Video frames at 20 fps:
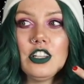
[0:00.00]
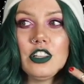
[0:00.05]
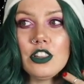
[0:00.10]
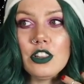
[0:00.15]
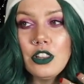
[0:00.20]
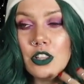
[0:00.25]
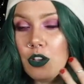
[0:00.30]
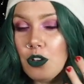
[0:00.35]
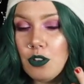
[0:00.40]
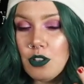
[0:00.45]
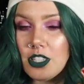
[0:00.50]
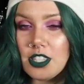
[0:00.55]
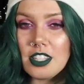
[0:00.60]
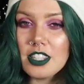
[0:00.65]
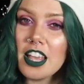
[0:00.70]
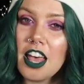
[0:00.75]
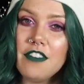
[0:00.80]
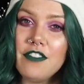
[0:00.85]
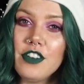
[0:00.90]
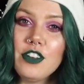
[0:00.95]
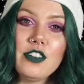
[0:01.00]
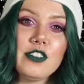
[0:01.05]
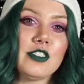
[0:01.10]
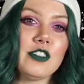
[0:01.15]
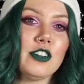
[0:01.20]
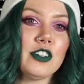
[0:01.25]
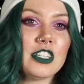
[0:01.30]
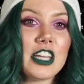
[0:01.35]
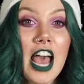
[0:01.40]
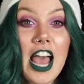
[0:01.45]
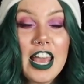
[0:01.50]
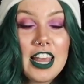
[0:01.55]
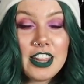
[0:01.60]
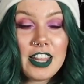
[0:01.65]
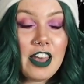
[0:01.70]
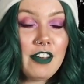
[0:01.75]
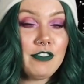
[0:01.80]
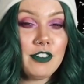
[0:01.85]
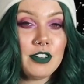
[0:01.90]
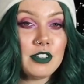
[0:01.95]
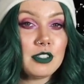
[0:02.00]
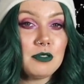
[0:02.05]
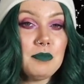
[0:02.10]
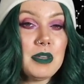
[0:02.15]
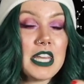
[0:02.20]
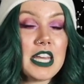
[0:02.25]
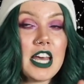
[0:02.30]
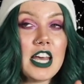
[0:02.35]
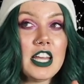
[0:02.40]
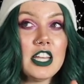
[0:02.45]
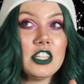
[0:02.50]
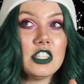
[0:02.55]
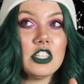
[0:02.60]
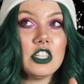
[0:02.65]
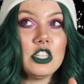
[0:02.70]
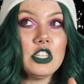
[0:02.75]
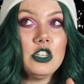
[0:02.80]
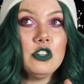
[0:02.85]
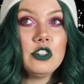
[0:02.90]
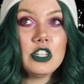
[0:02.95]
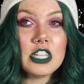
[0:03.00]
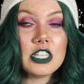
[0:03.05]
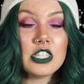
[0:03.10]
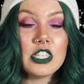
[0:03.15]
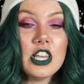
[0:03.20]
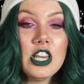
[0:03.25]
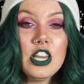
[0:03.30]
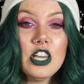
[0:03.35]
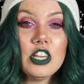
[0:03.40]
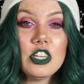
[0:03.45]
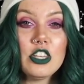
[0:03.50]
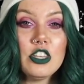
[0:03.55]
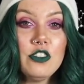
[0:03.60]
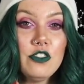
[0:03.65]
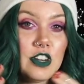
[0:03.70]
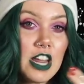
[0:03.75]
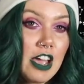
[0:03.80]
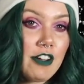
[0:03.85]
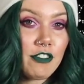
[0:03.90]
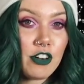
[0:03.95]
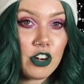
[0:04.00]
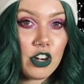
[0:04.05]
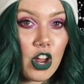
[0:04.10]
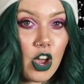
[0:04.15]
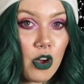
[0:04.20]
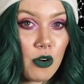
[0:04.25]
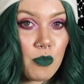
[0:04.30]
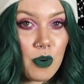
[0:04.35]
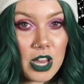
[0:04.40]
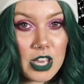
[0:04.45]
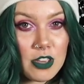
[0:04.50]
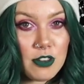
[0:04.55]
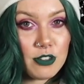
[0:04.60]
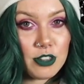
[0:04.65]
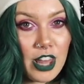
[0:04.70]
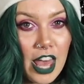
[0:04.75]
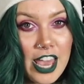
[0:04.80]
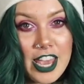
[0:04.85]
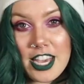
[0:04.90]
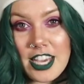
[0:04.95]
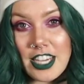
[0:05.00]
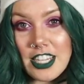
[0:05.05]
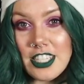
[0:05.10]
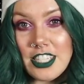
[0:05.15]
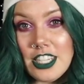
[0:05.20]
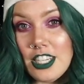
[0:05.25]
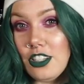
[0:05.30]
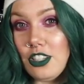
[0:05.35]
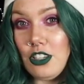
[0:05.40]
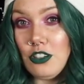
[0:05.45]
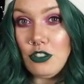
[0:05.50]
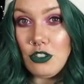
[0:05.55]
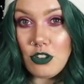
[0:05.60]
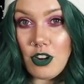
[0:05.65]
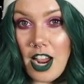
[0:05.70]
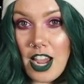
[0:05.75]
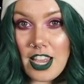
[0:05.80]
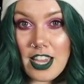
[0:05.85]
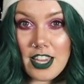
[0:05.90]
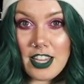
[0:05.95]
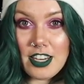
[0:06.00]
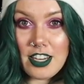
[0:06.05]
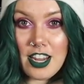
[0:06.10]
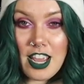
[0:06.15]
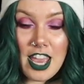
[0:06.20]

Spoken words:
loose levels or tight levels because you you never know what you like until you try it.